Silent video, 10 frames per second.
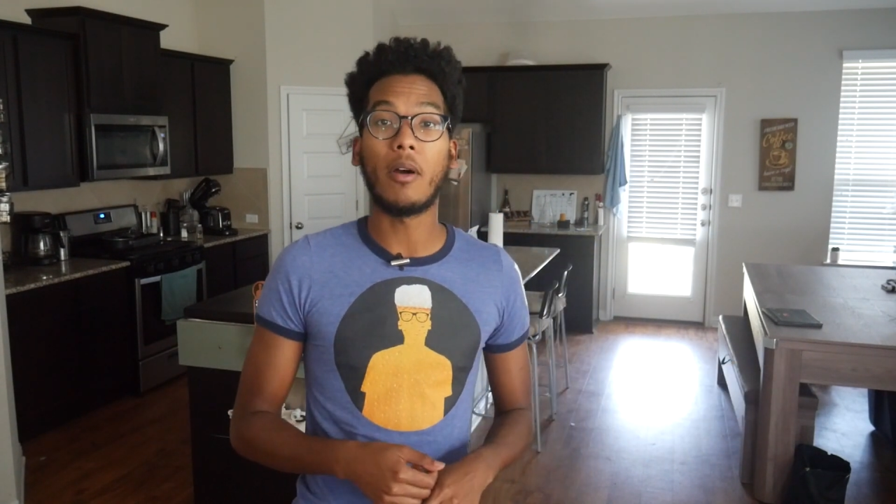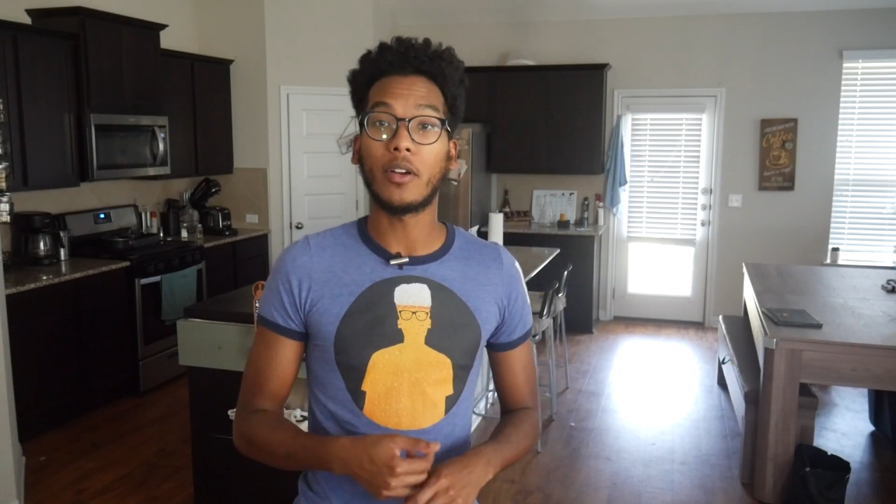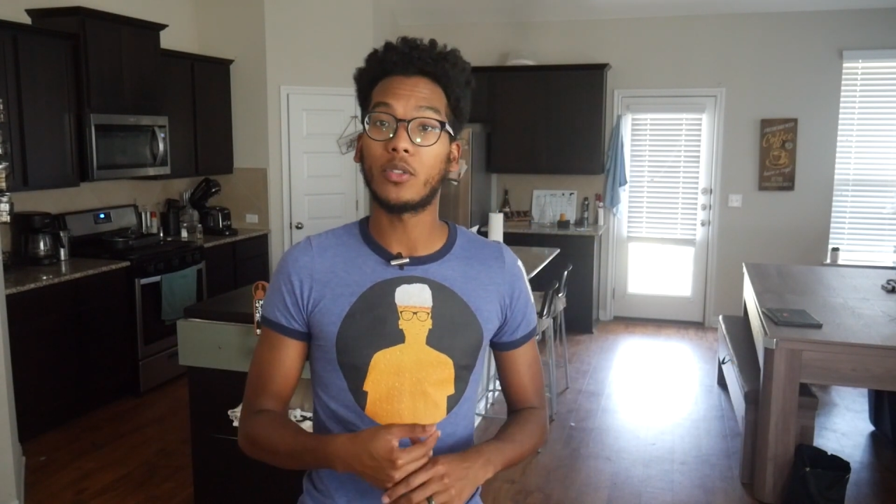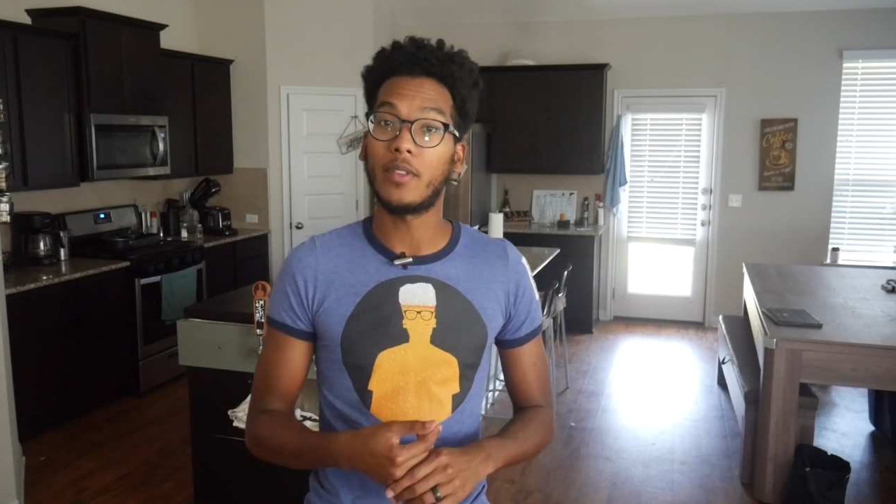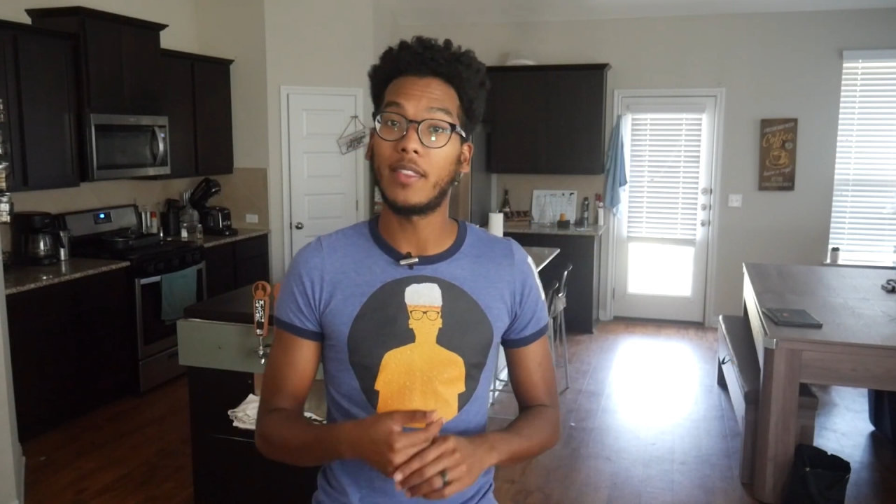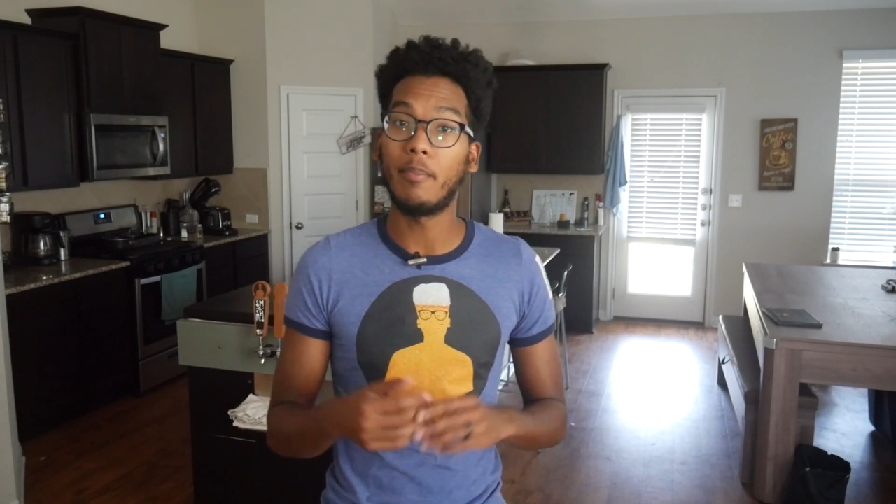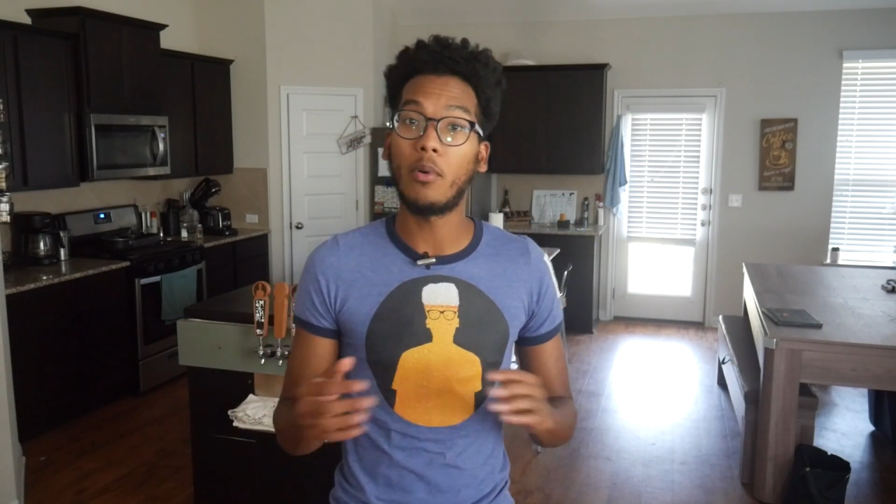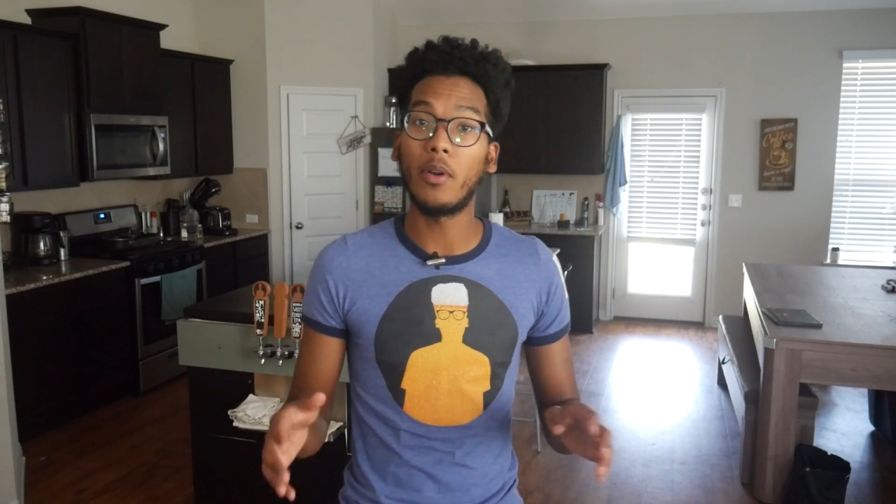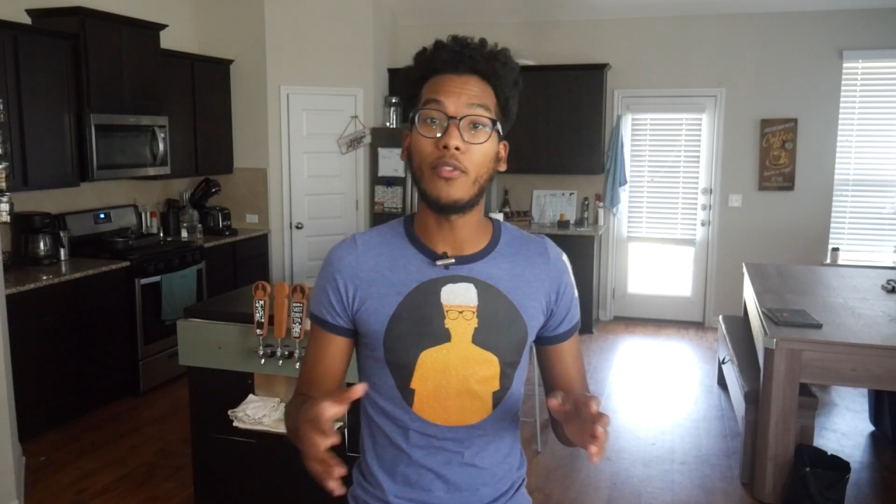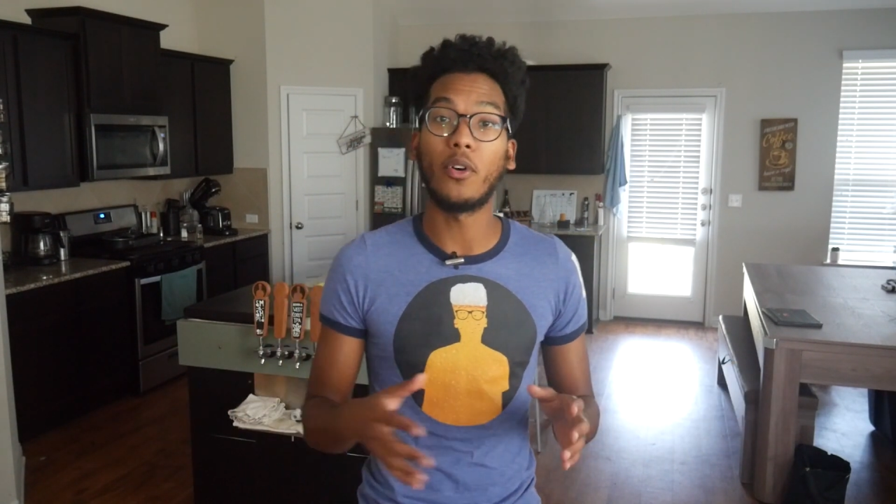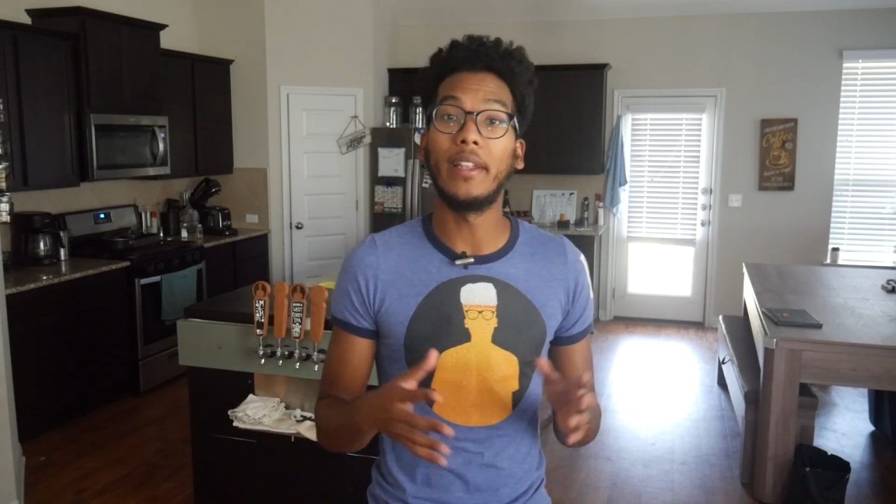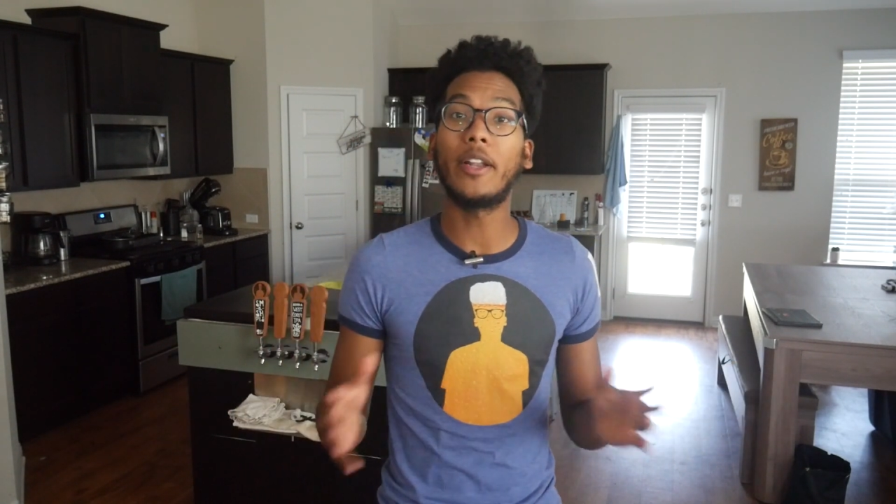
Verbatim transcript: mark so that they boil for a